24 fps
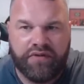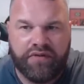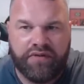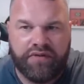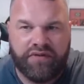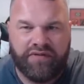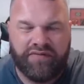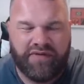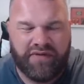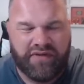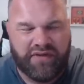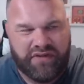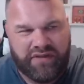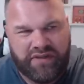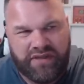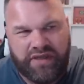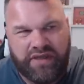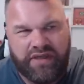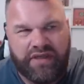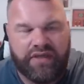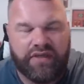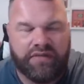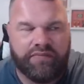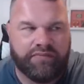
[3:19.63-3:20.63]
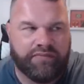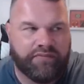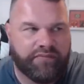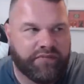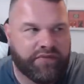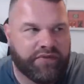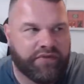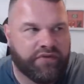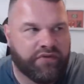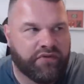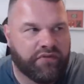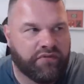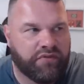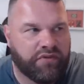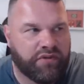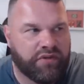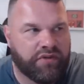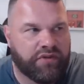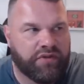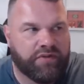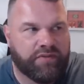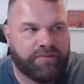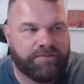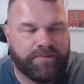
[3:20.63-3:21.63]
You're thinking, yeah, you know,
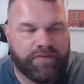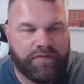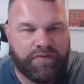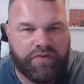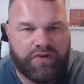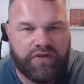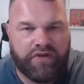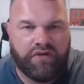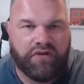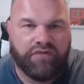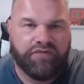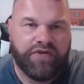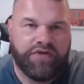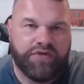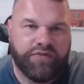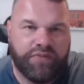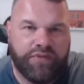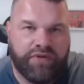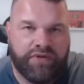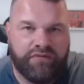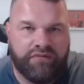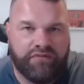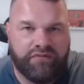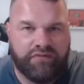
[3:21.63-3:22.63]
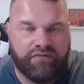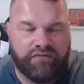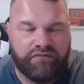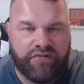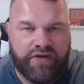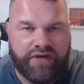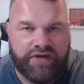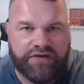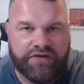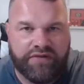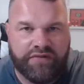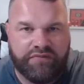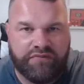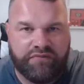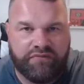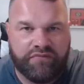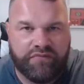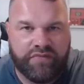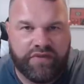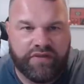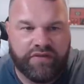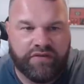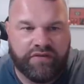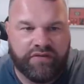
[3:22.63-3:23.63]
you had all this bit. Wrexham
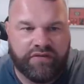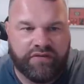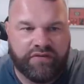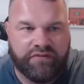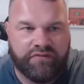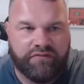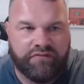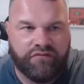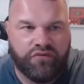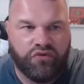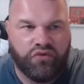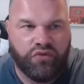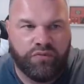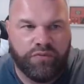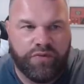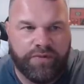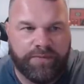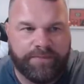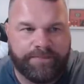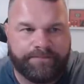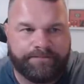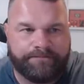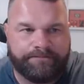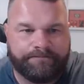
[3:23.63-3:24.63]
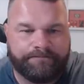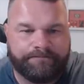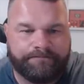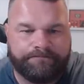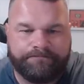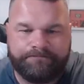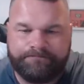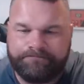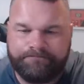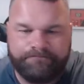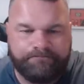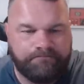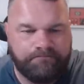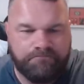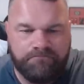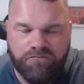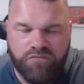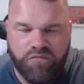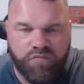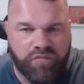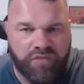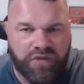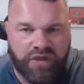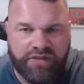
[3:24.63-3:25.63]
rumour
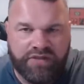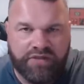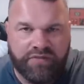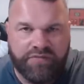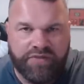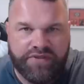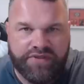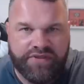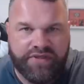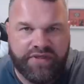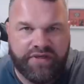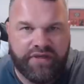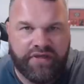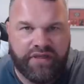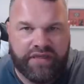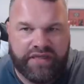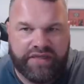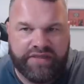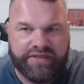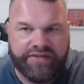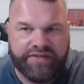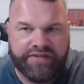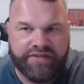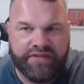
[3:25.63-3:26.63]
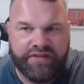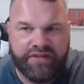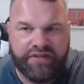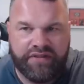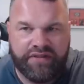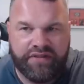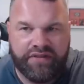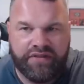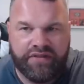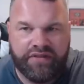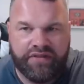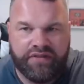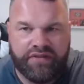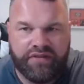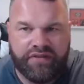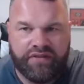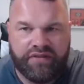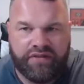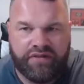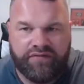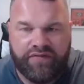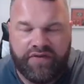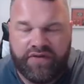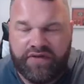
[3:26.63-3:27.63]
didn't materialise,
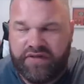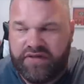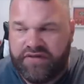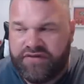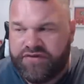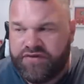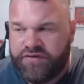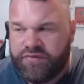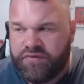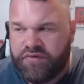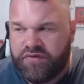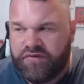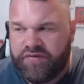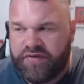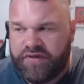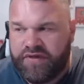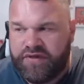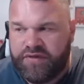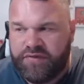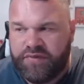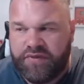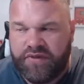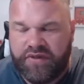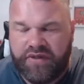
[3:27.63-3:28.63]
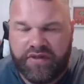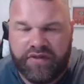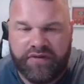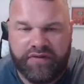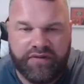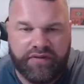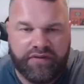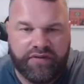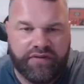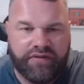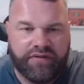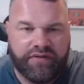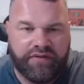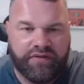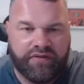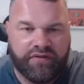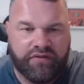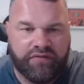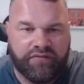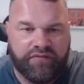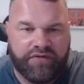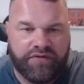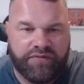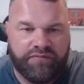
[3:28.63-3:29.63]
and you think it's just one of these where, you
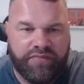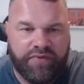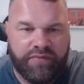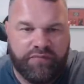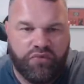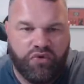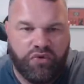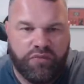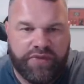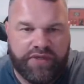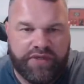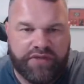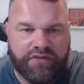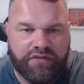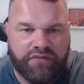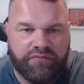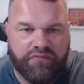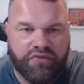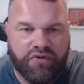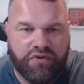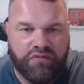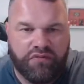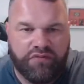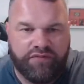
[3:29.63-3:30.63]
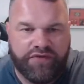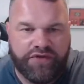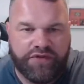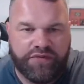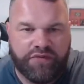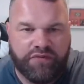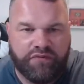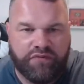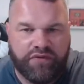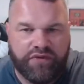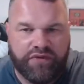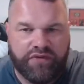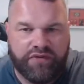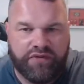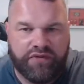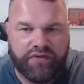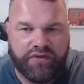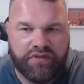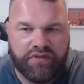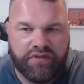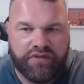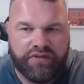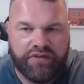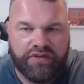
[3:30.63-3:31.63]
know, there's a bit more meat on bone with this one when
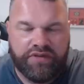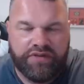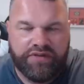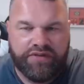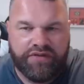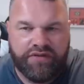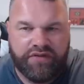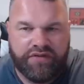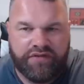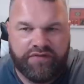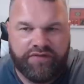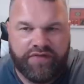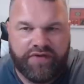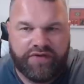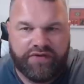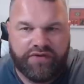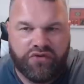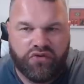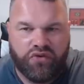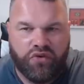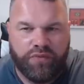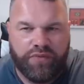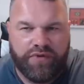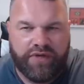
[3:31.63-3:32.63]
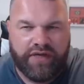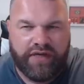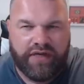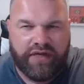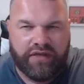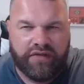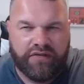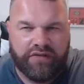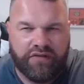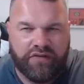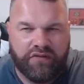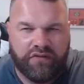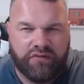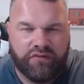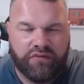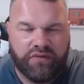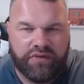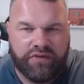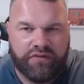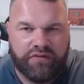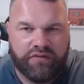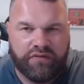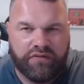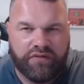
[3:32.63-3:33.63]
certain things are coming out, you know,
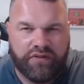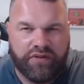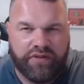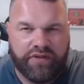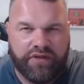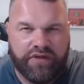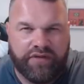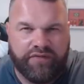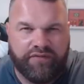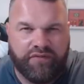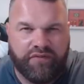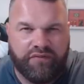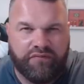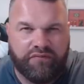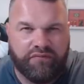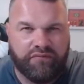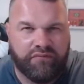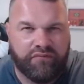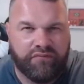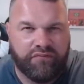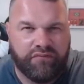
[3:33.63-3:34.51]
when you hear it from